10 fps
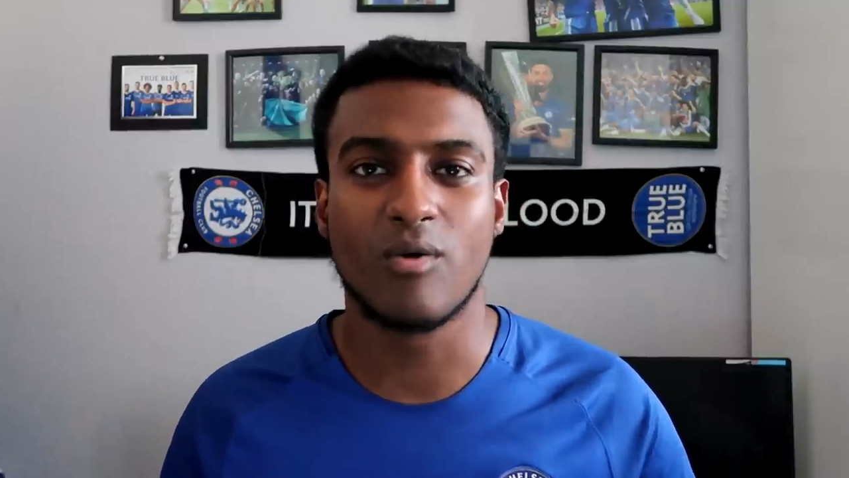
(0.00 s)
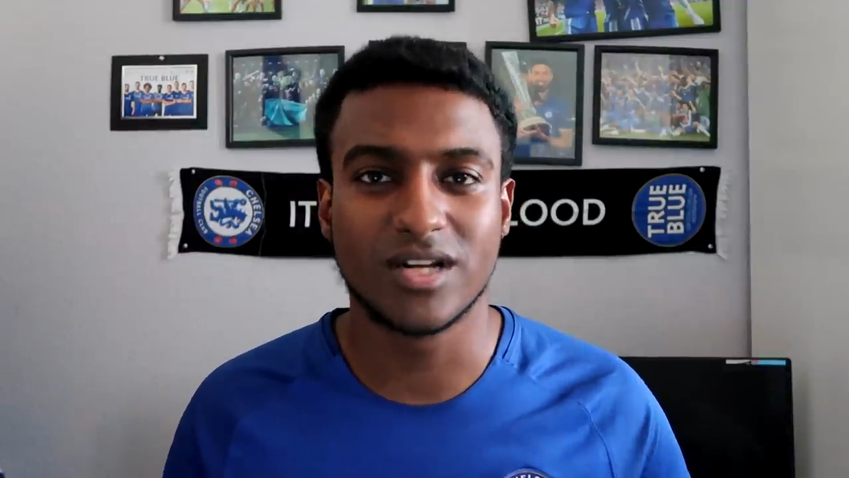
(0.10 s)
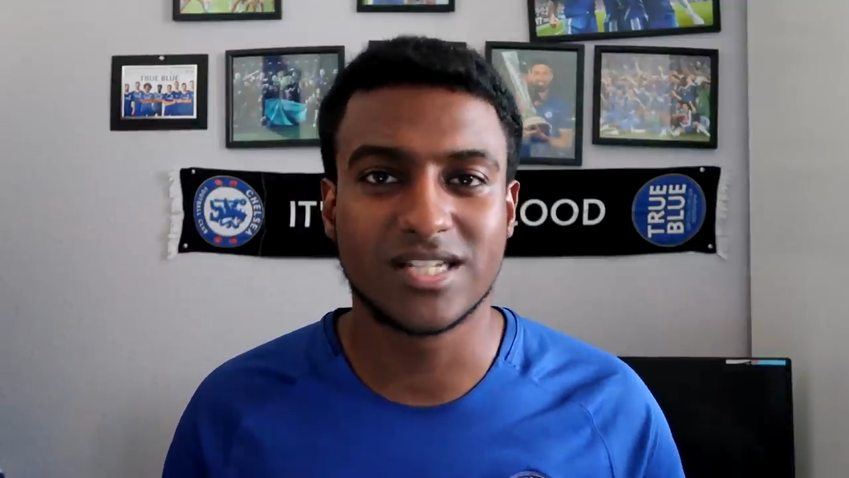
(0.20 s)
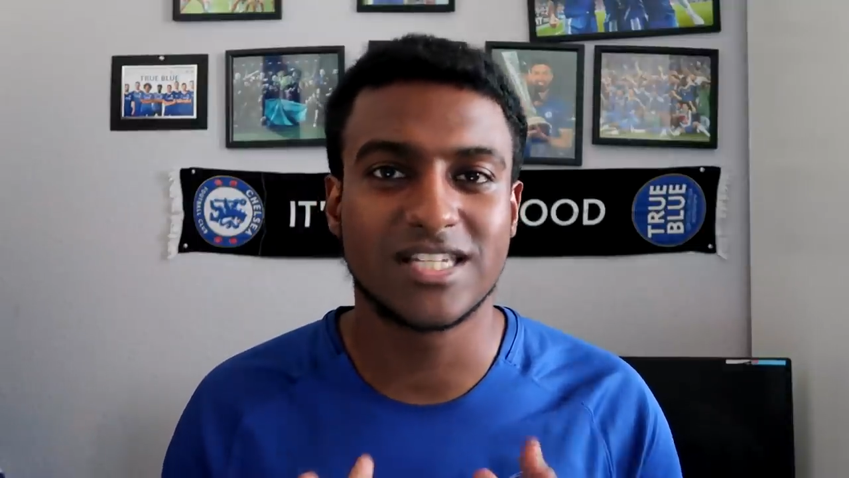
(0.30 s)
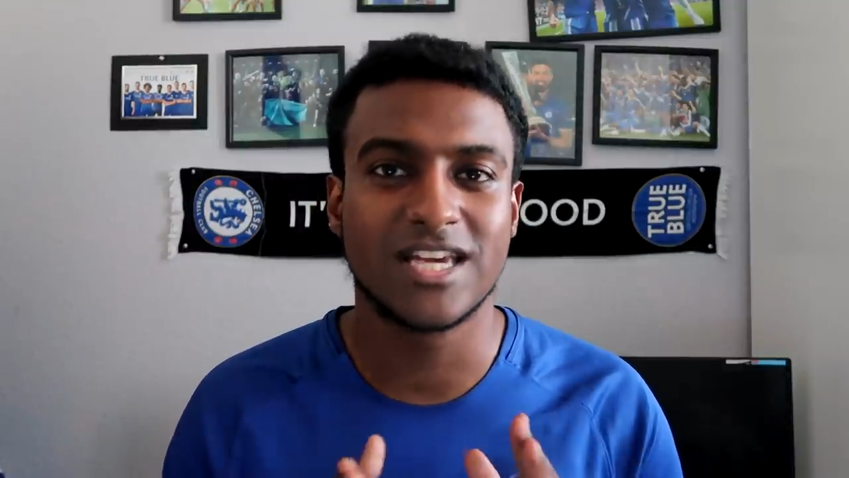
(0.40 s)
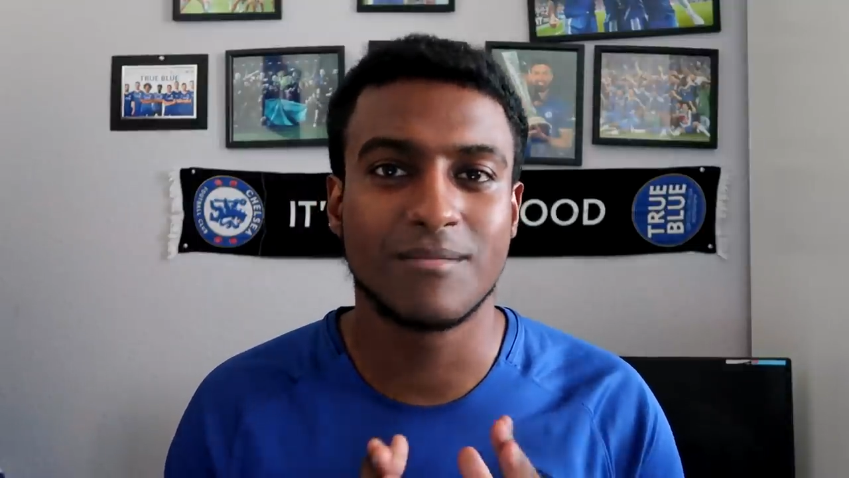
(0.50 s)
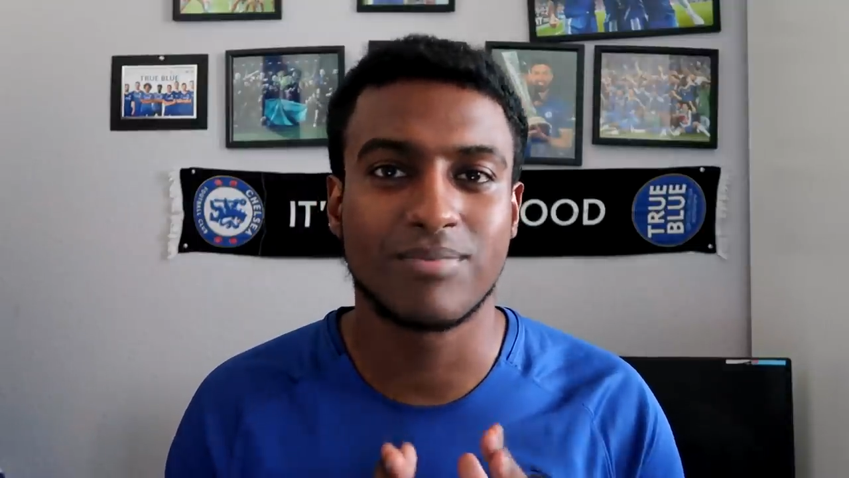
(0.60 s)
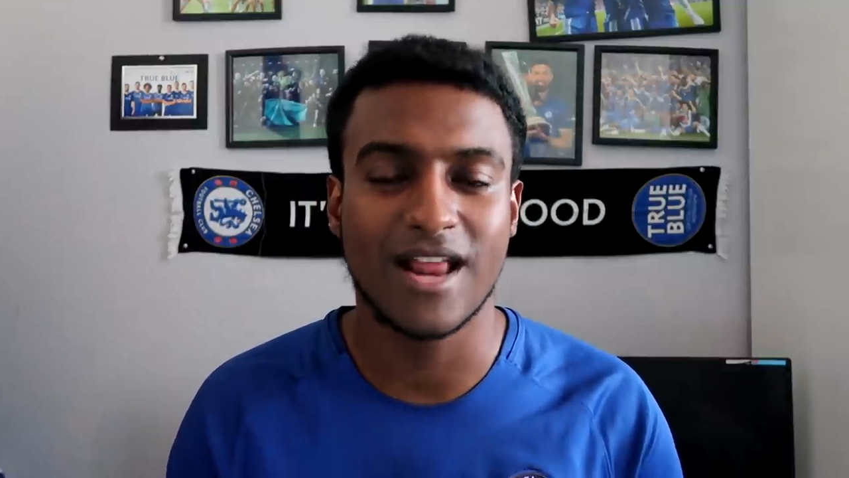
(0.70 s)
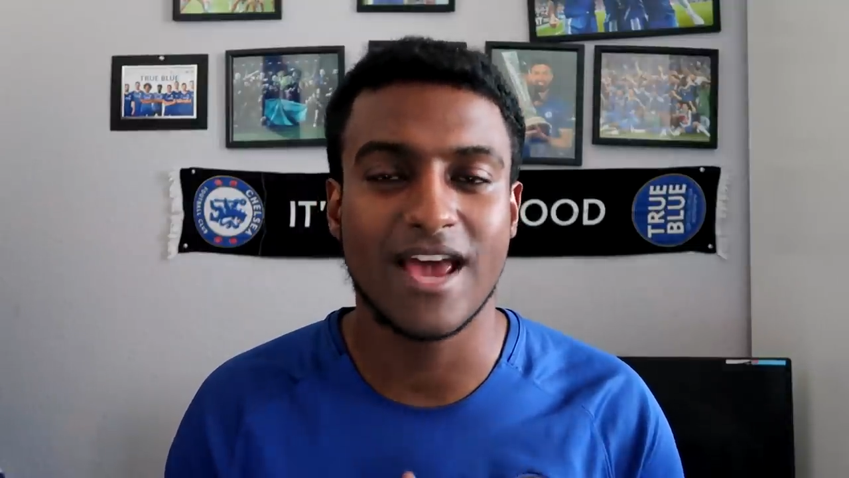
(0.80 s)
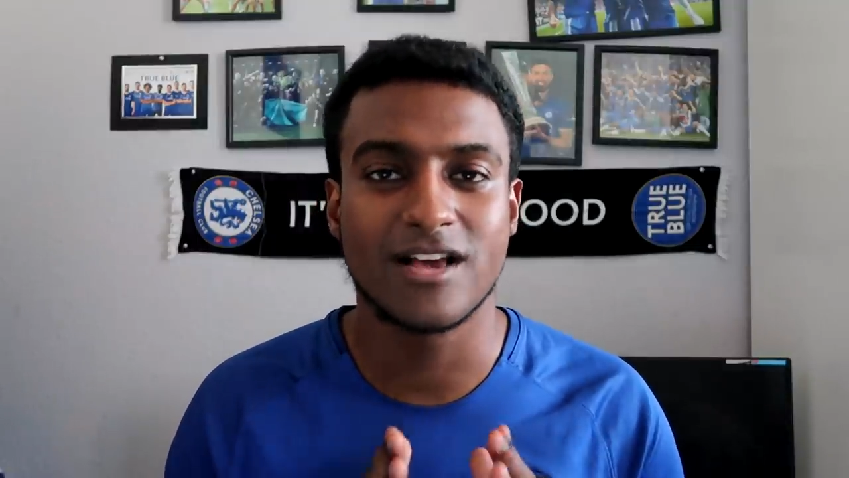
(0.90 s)
I want to see him
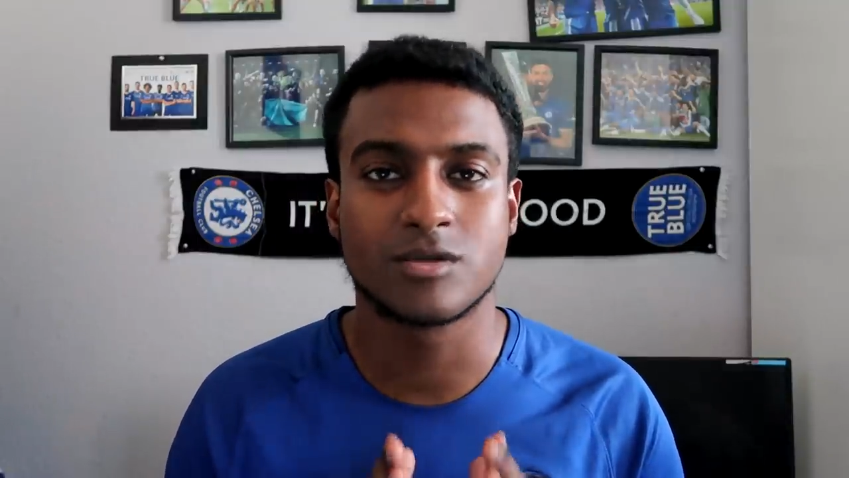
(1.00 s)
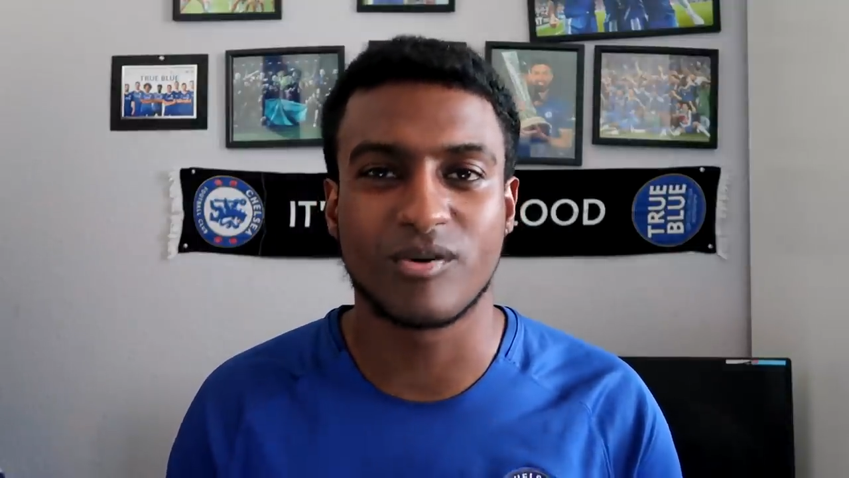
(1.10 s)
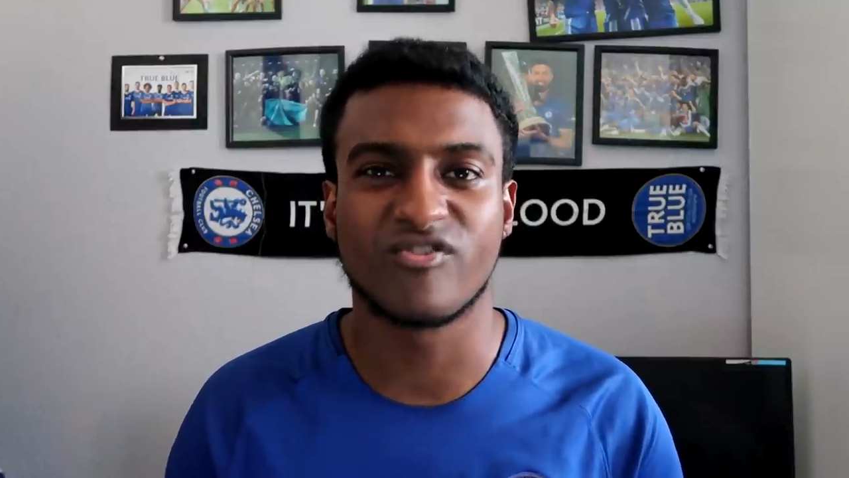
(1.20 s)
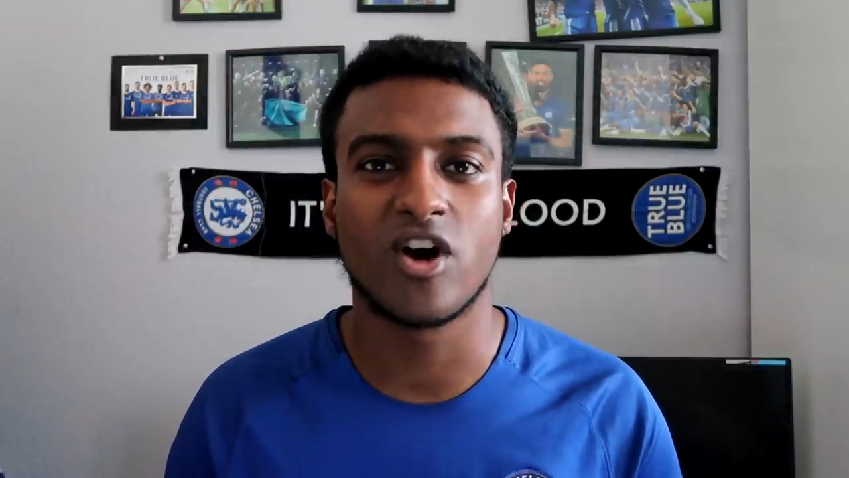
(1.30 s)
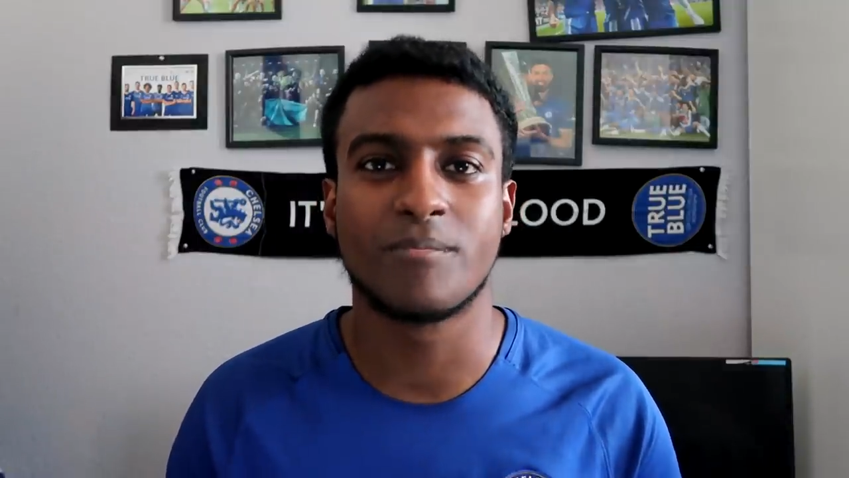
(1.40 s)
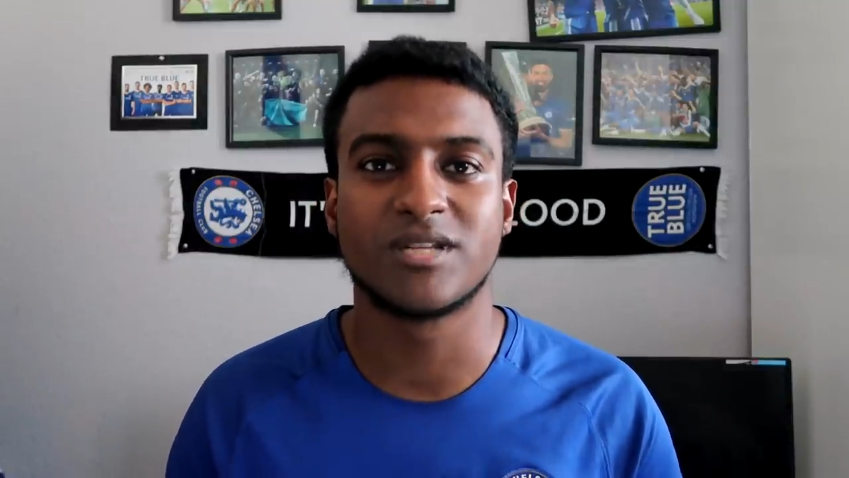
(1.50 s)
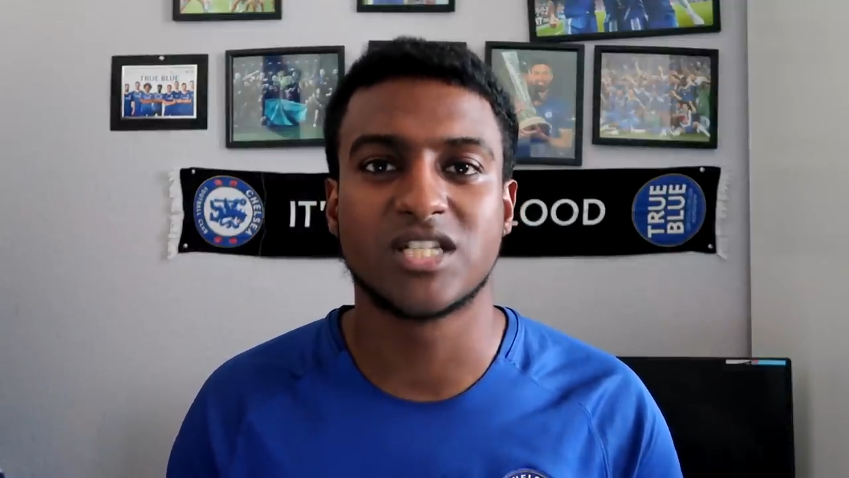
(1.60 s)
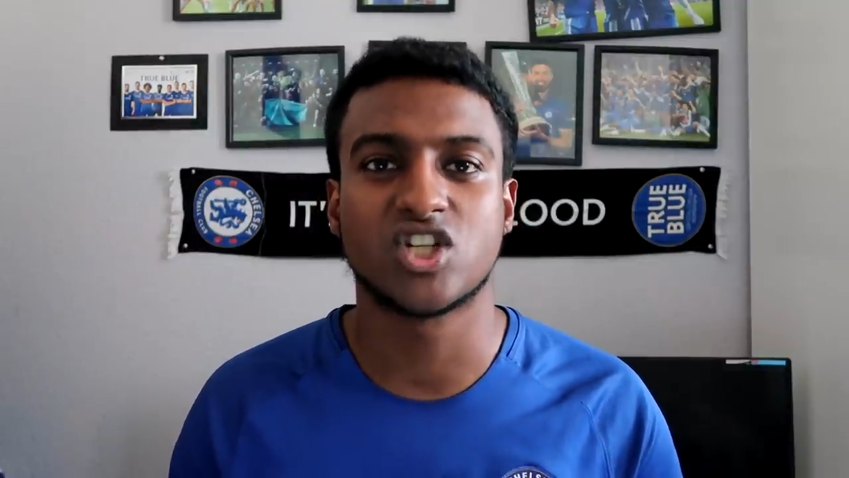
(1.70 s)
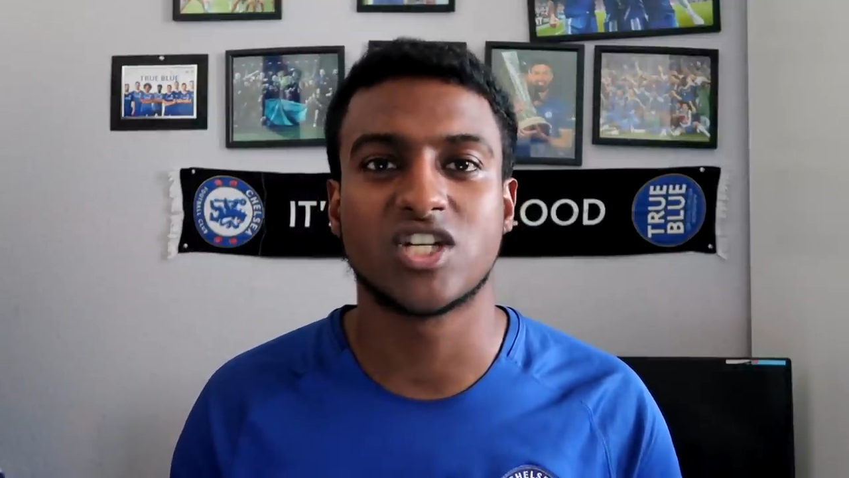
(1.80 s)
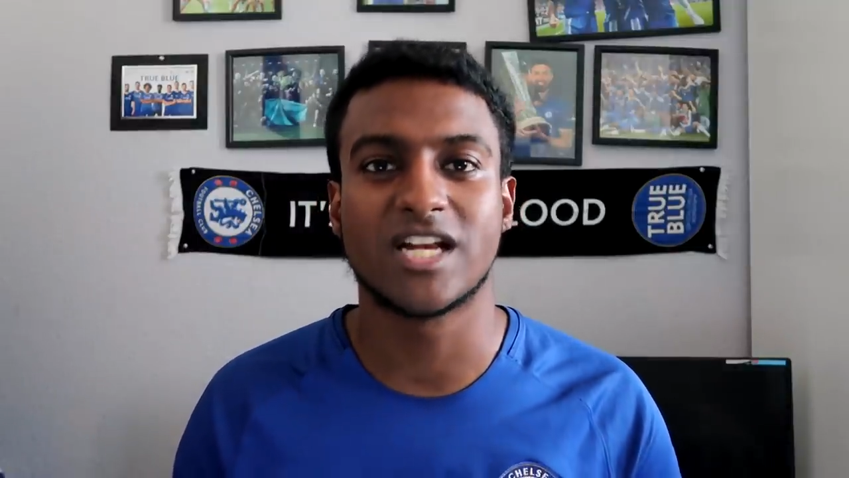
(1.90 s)
play his preferred
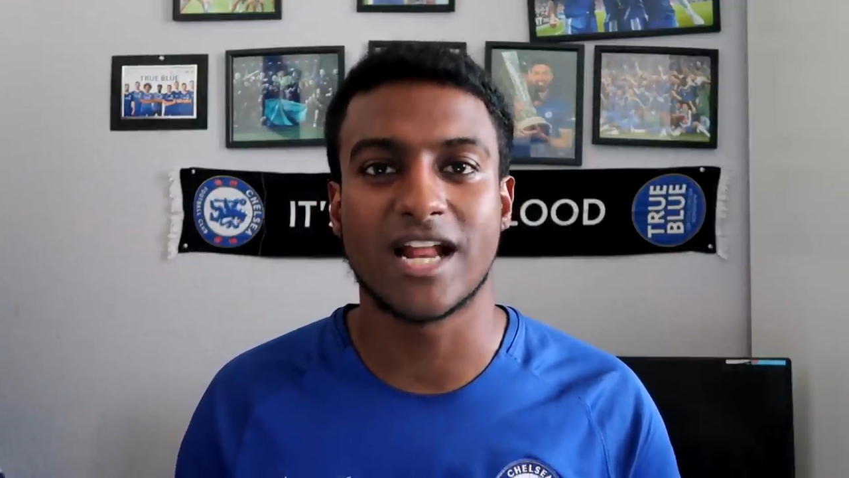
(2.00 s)
position in